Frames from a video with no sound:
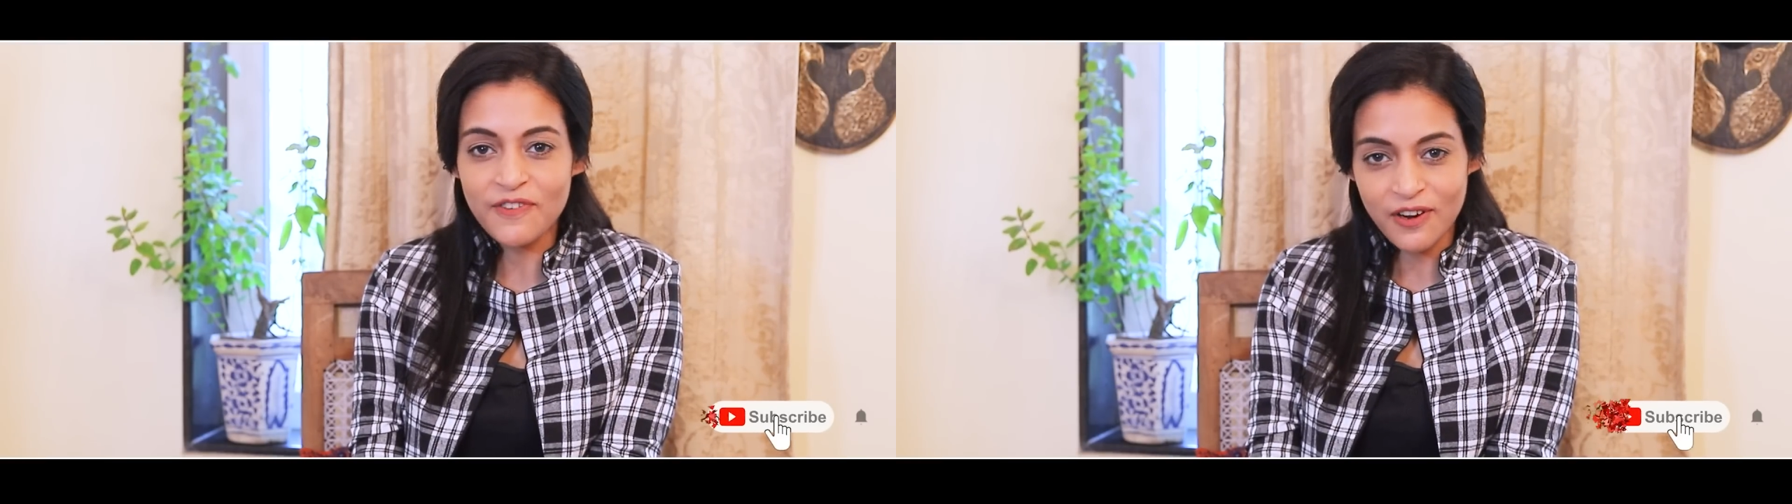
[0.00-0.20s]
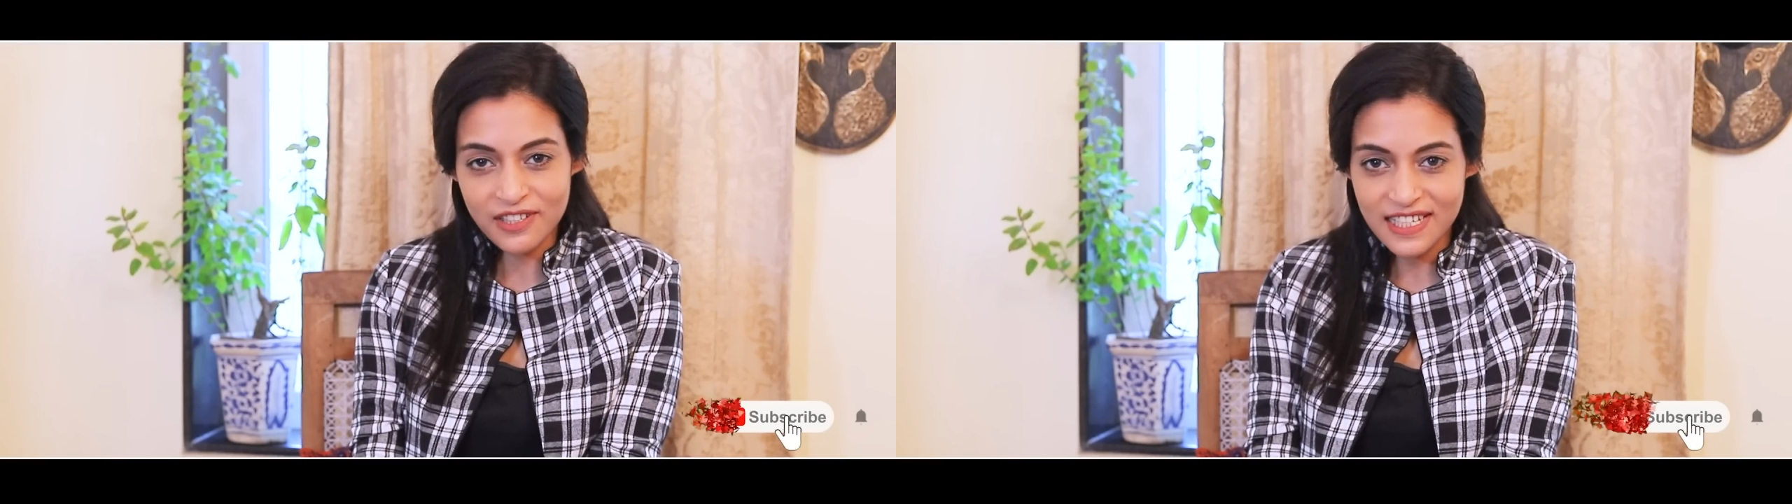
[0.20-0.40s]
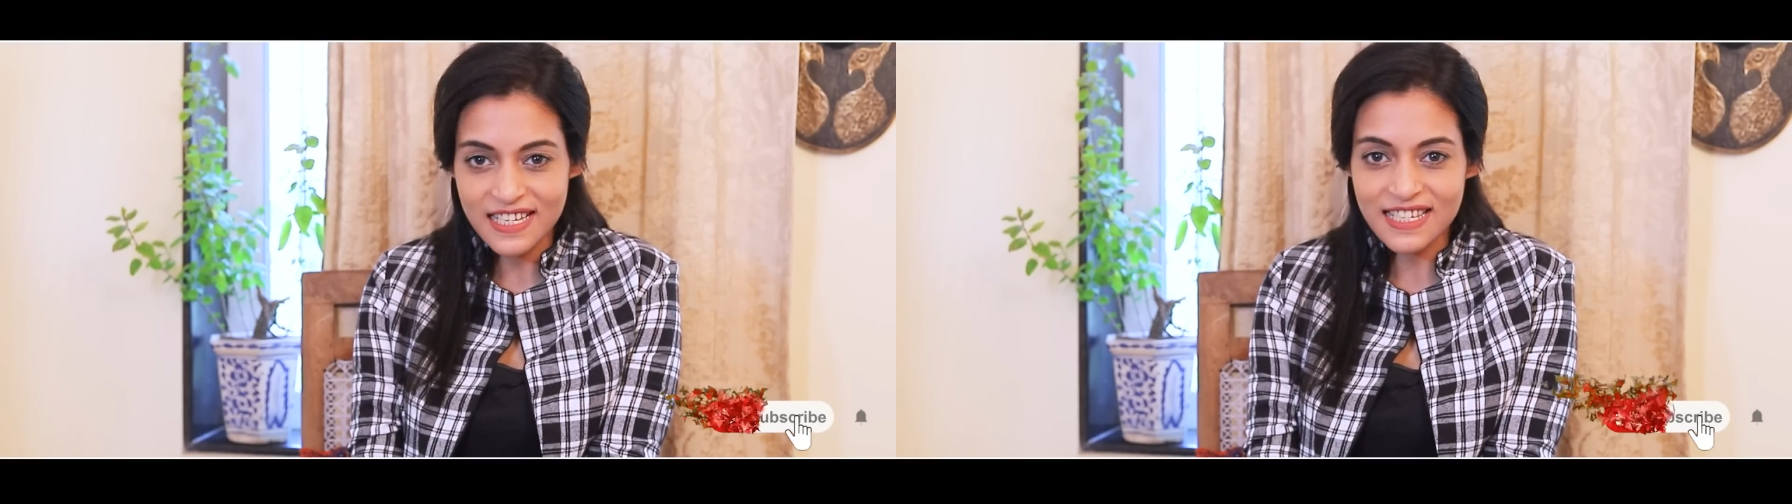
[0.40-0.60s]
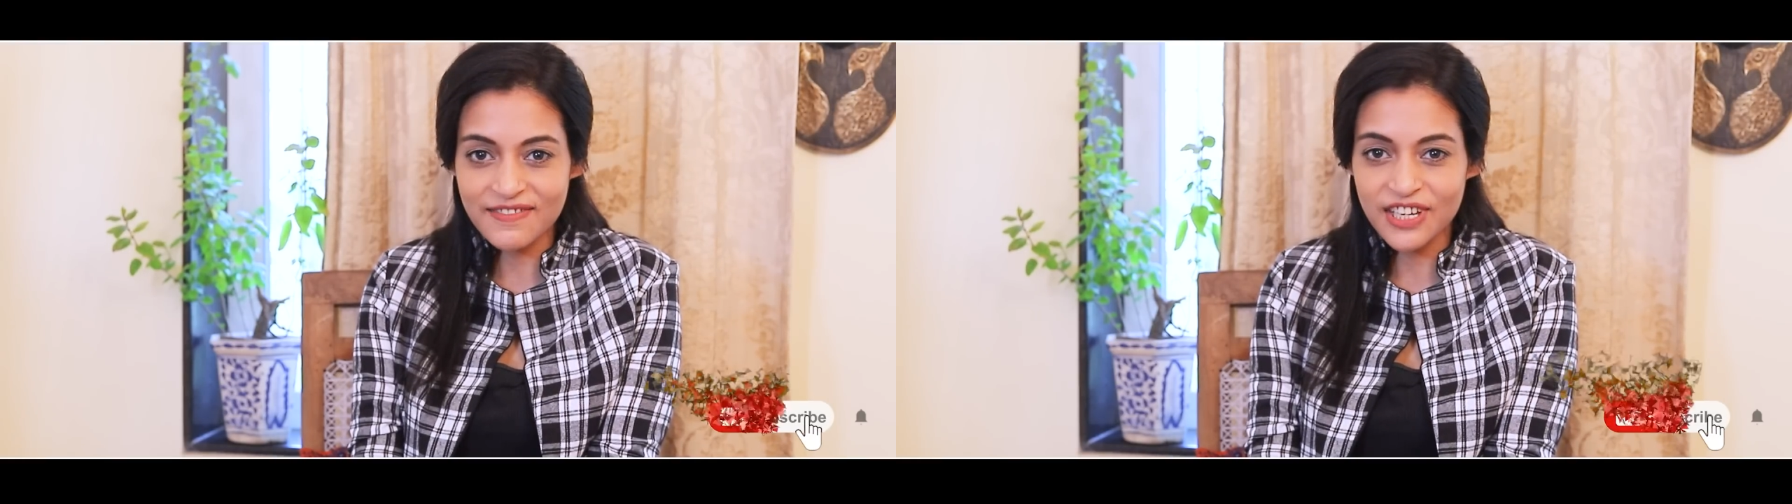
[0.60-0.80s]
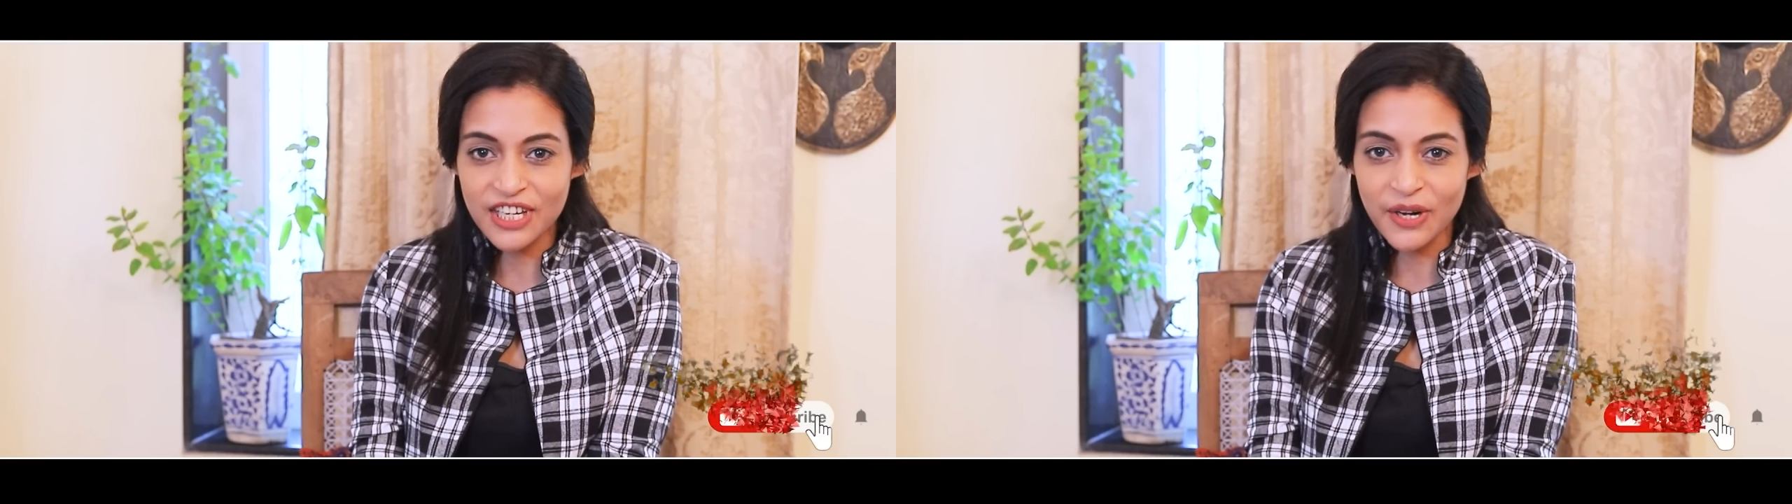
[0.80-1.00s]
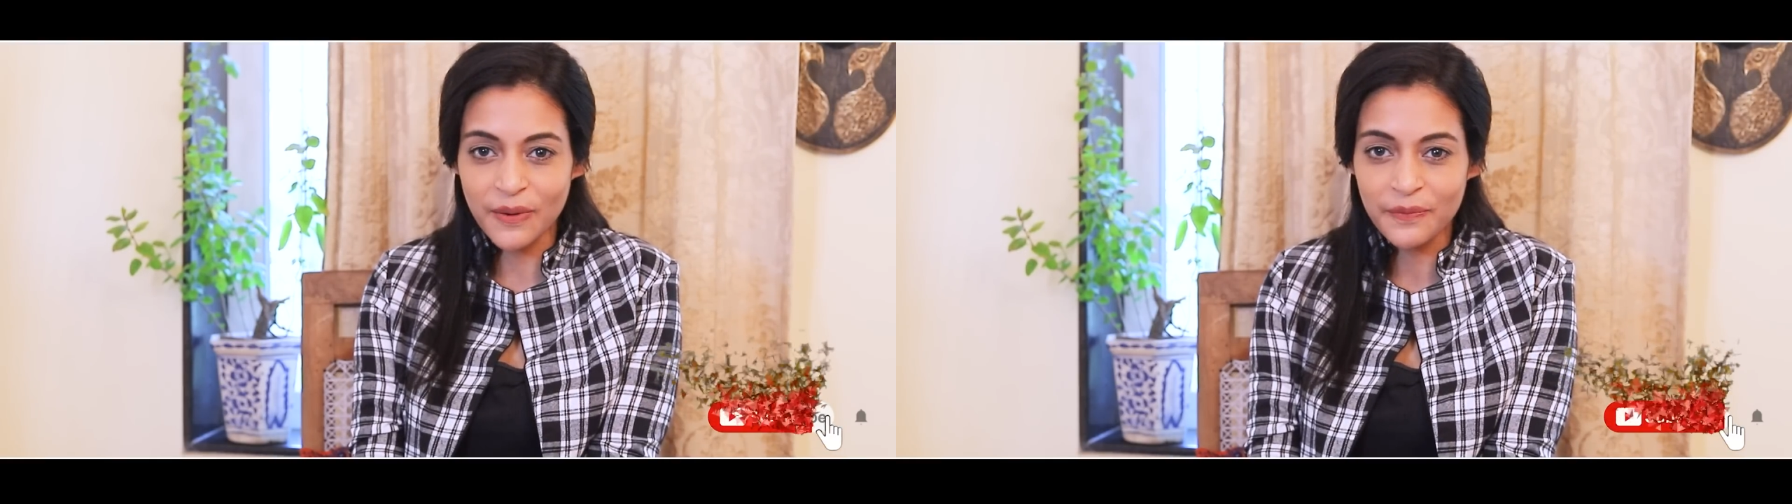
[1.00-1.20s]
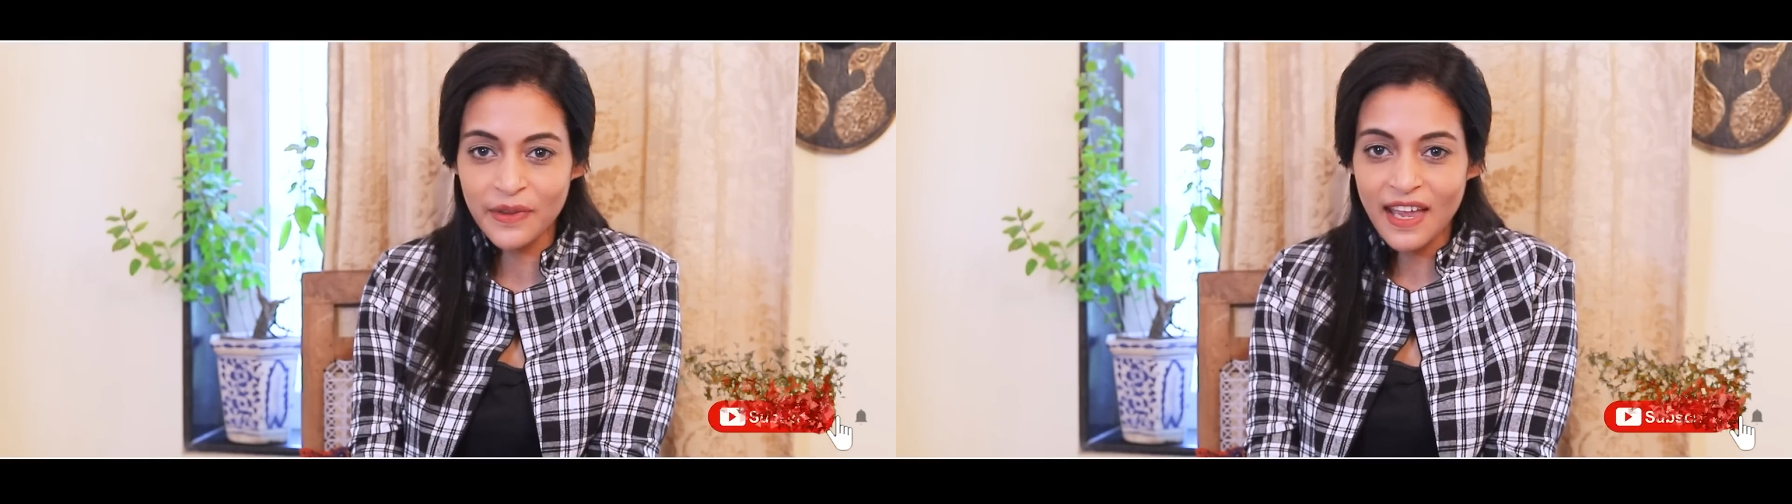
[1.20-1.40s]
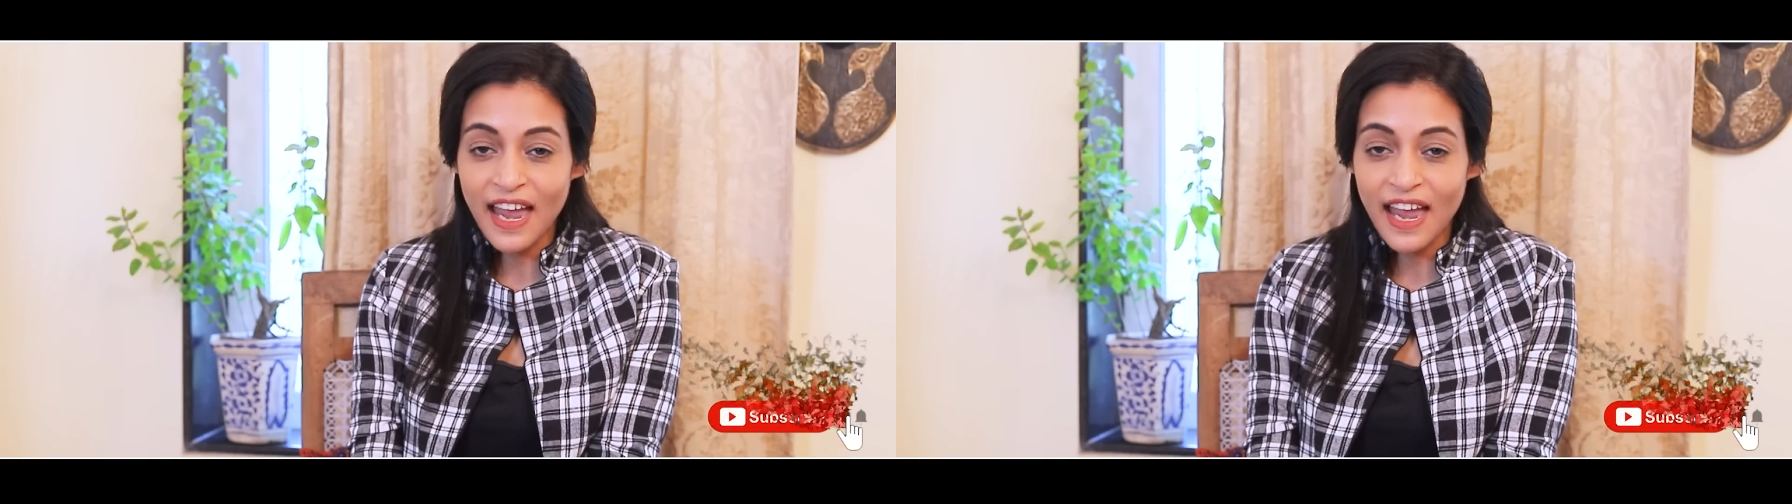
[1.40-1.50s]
for this video